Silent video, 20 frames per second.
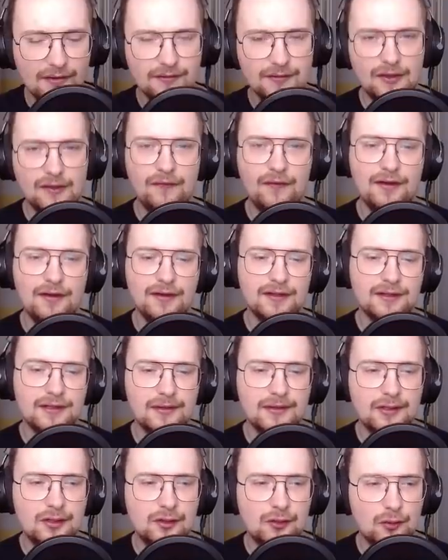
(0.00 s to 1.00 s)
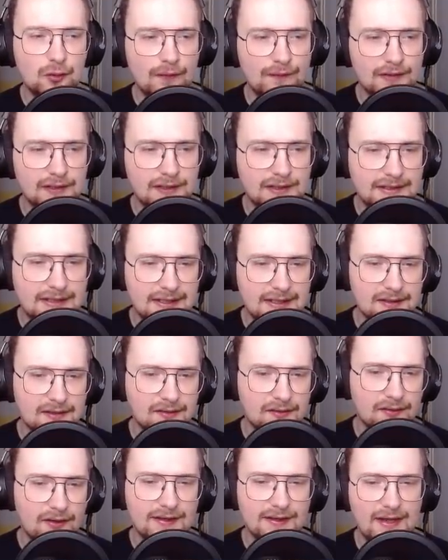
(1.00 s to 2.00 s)
So far there's only two other skins
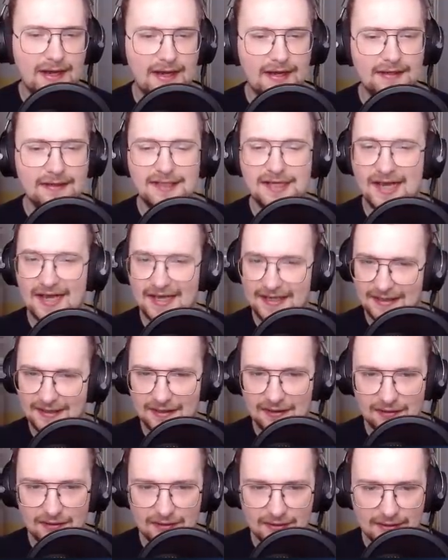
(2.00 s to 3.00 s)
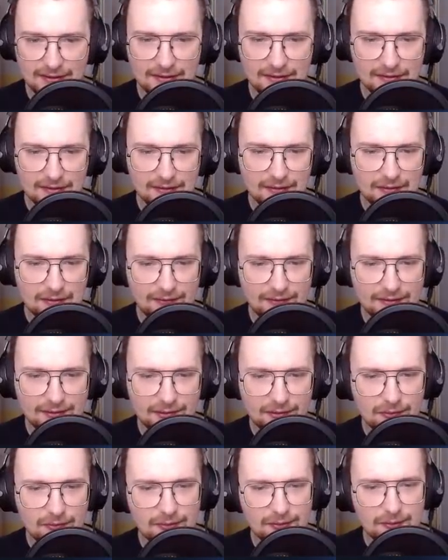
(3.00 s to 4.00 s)
like that, technically. Oh, that's
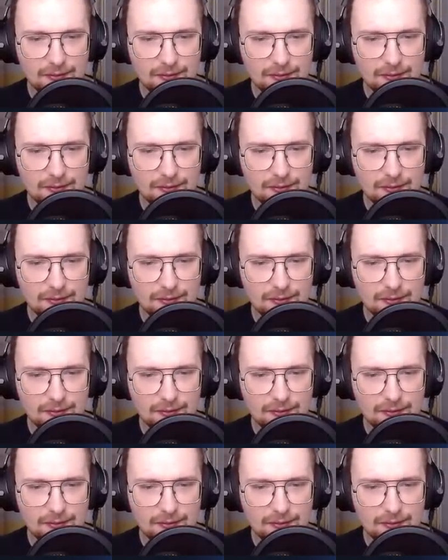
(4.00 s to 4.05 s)
cool as